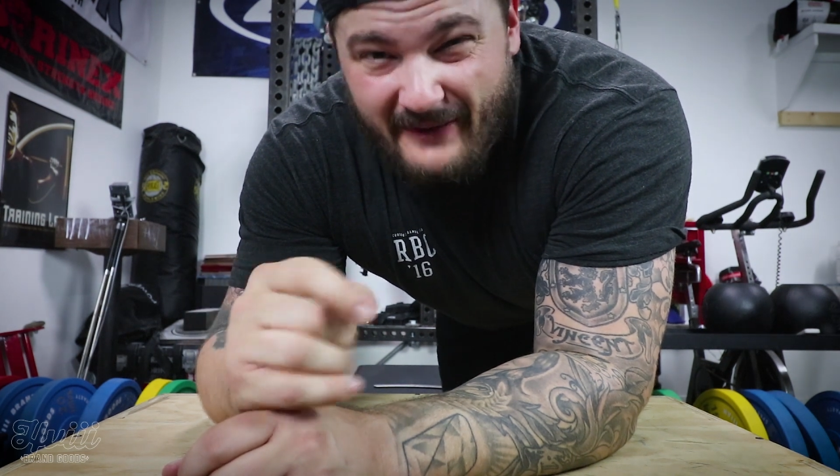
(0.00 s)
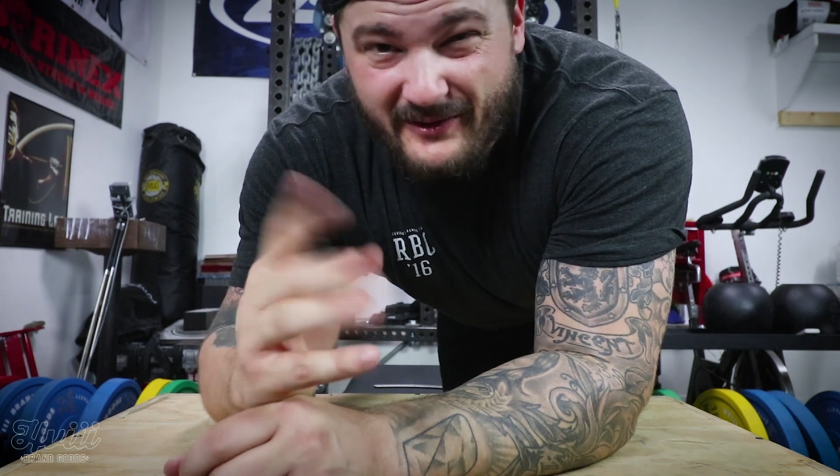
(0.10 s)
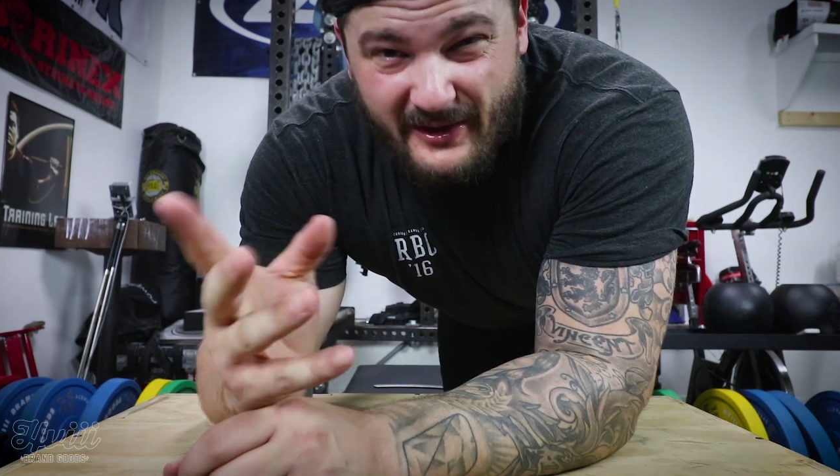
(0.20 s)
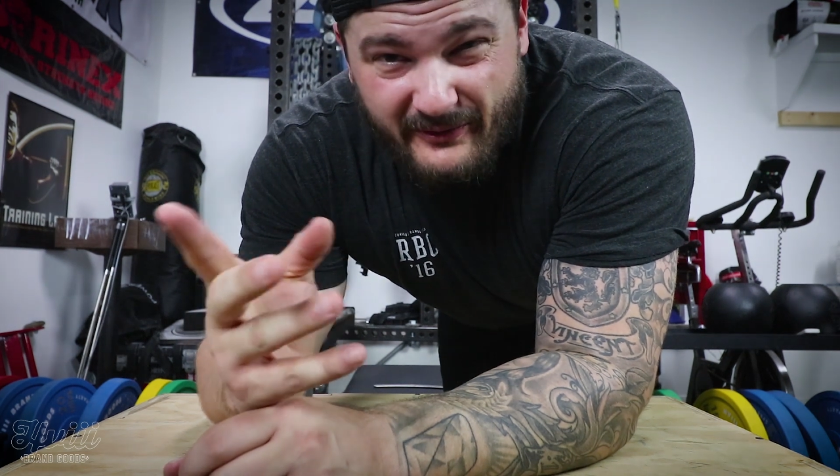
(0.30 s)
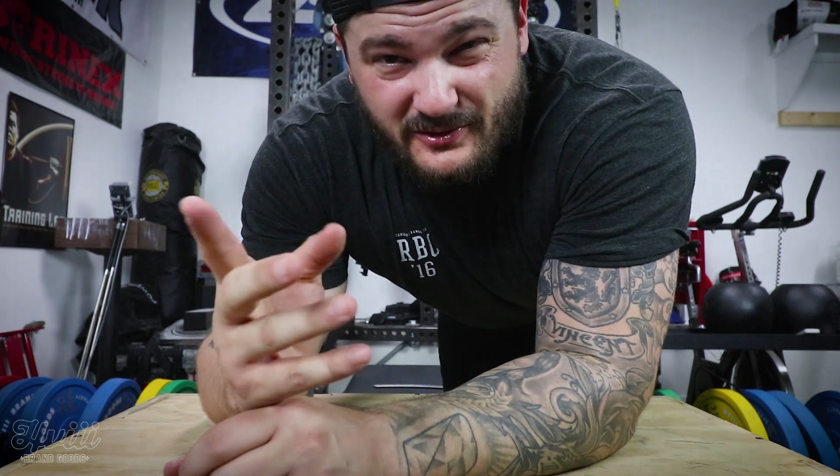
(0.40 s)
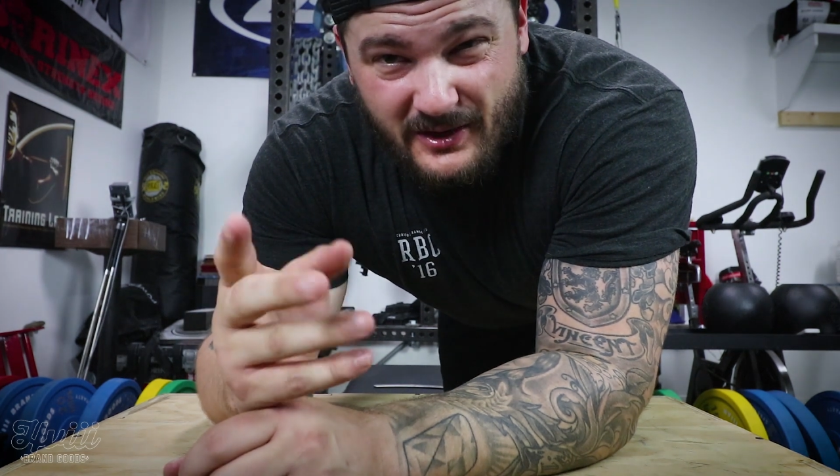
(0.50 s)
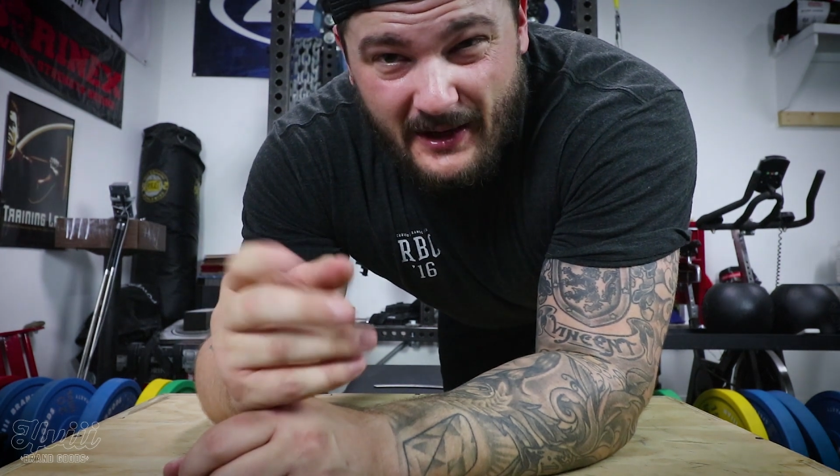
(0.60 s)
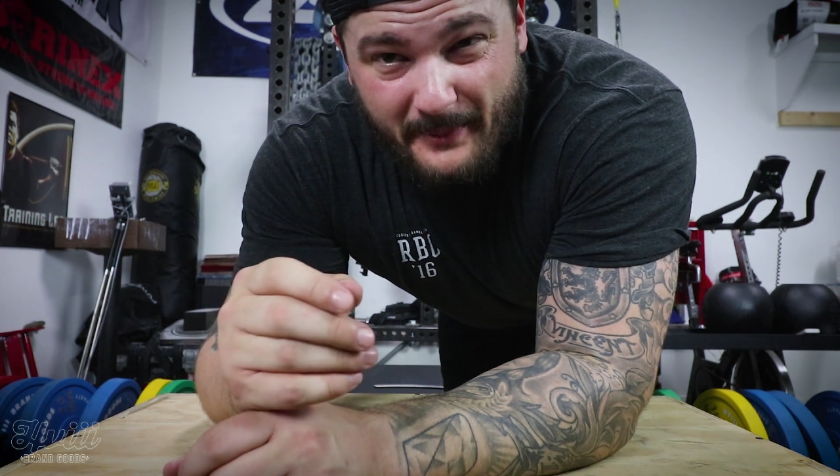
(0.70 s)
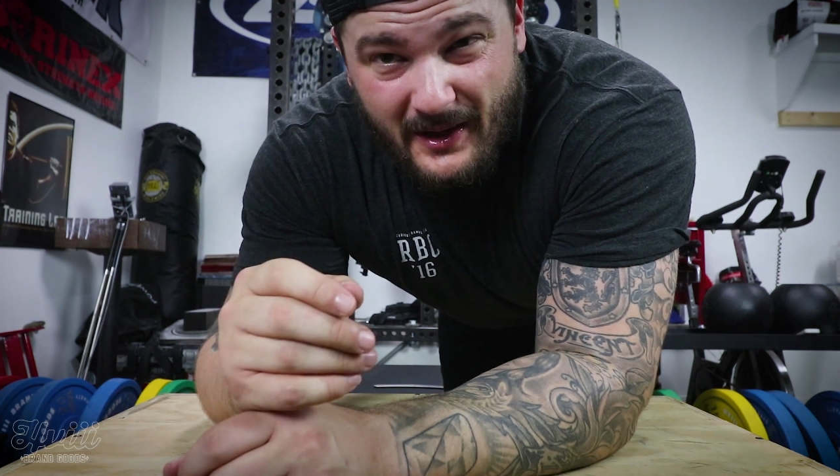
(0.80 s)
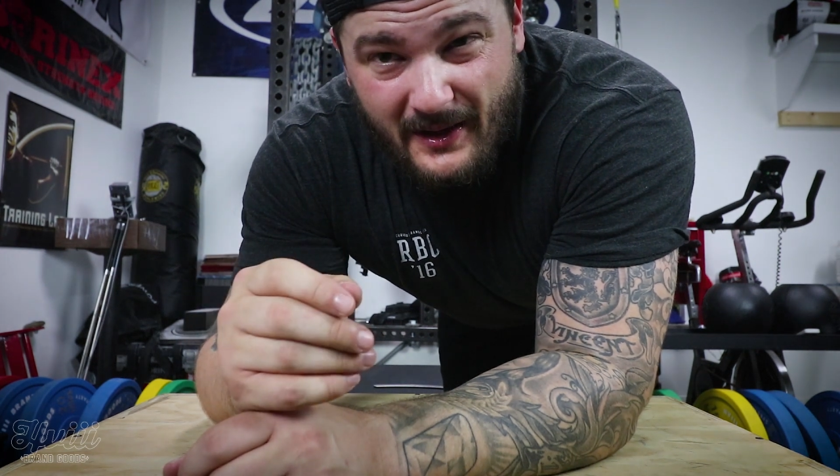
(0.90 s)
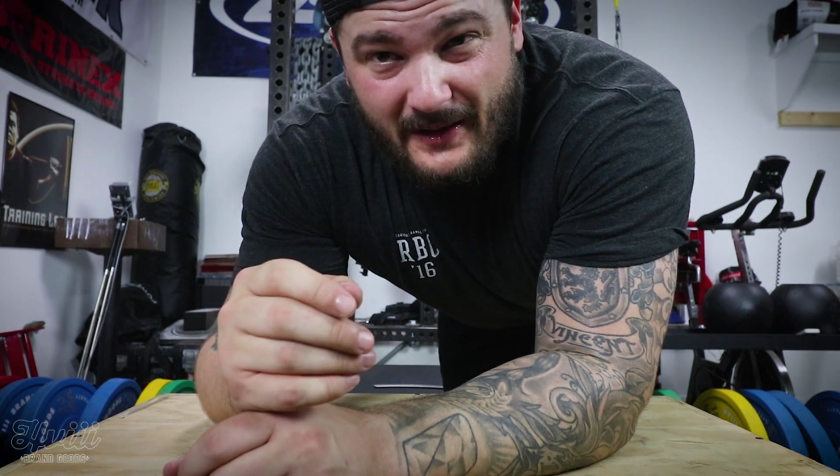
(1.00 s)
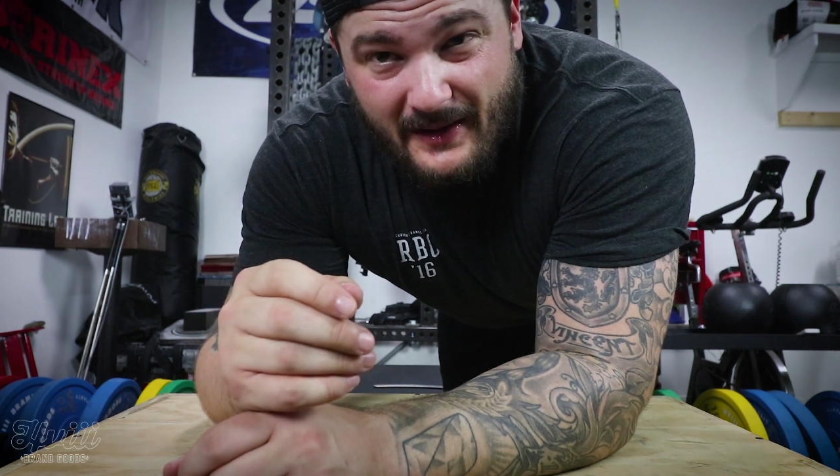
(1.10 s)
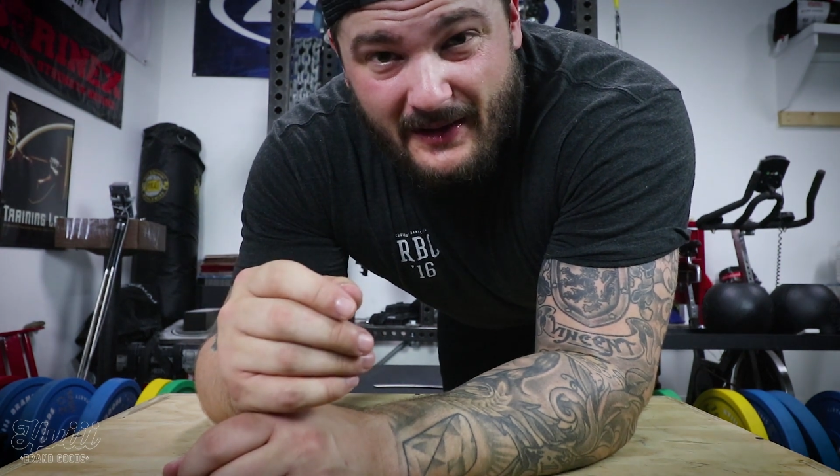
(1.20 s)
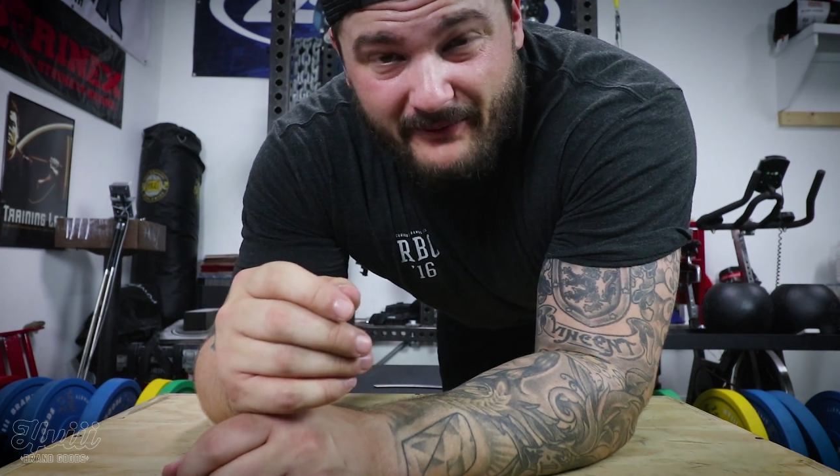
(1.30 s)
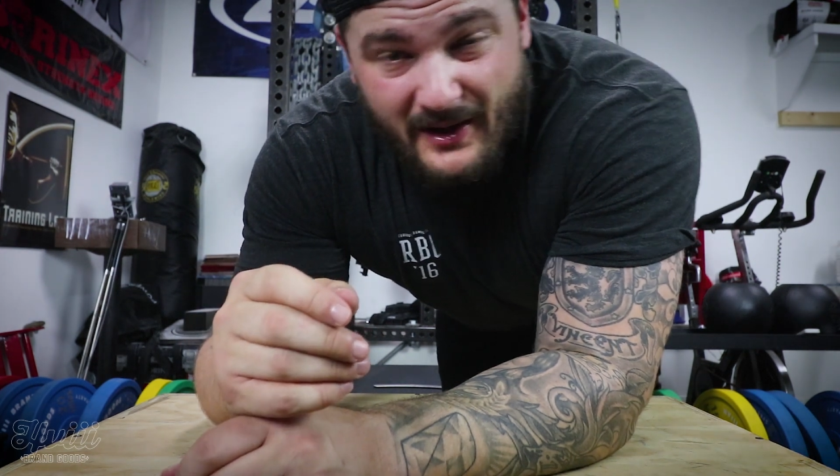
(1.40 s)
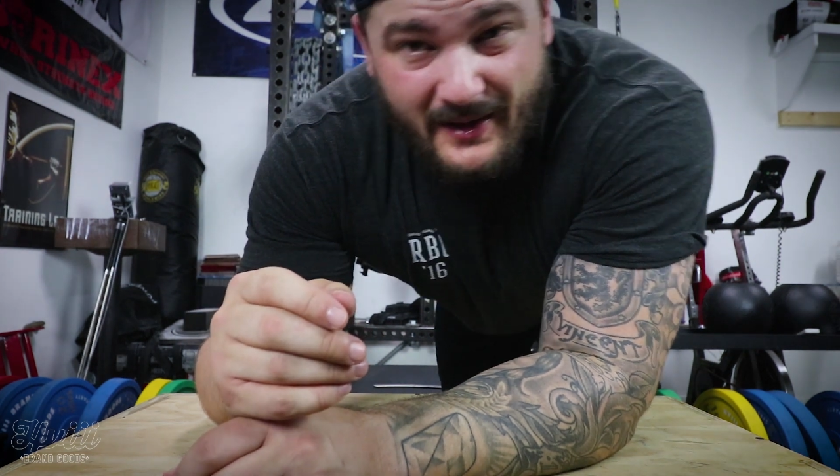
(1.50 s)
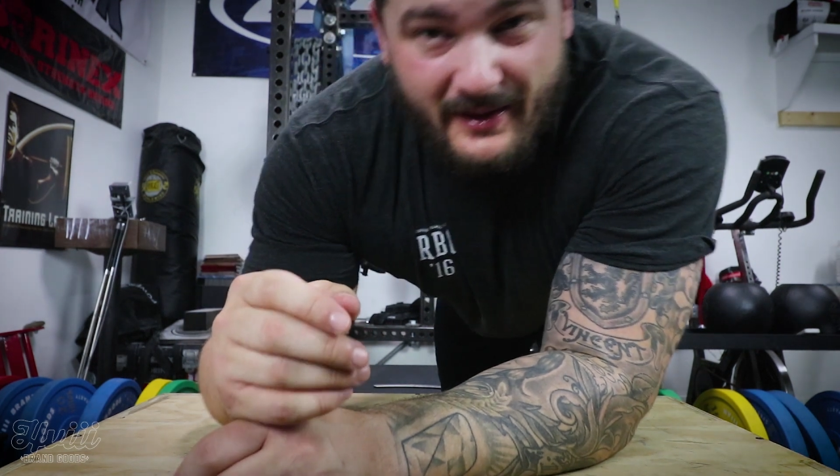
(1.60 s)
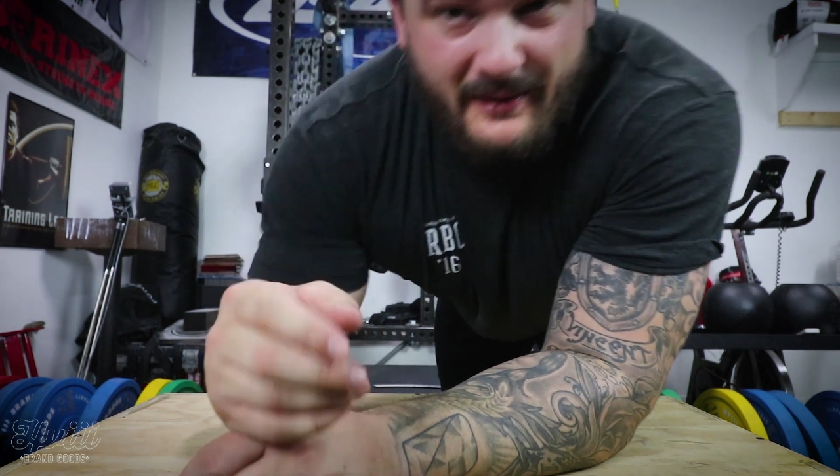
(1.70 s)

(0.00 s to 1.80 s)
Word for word: I have a different tripod and I've got,